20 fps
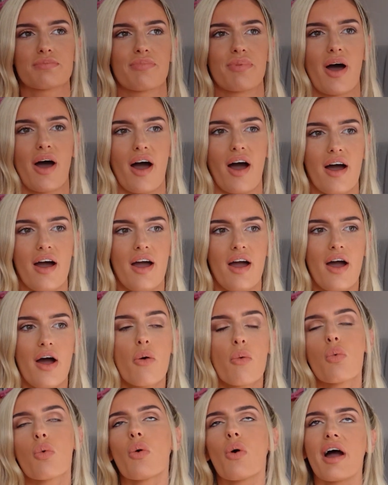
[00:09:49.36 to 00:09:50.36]
but
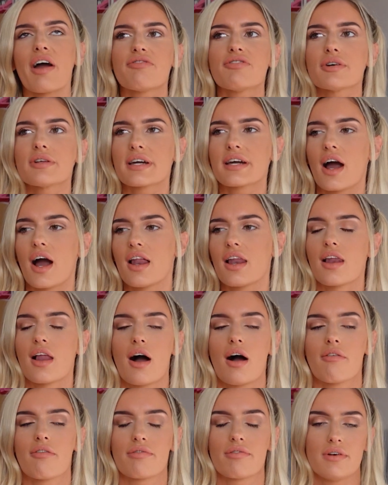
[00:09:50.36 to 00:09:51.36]
well, I feel like I
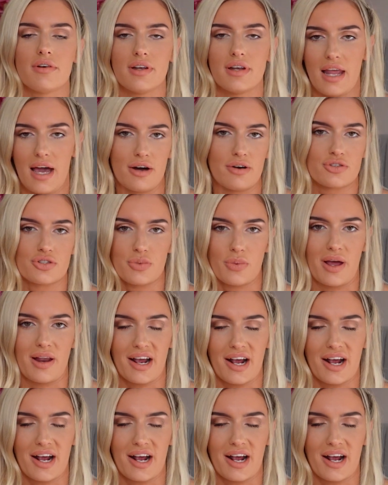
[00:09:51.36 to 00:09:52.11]
love loungewear.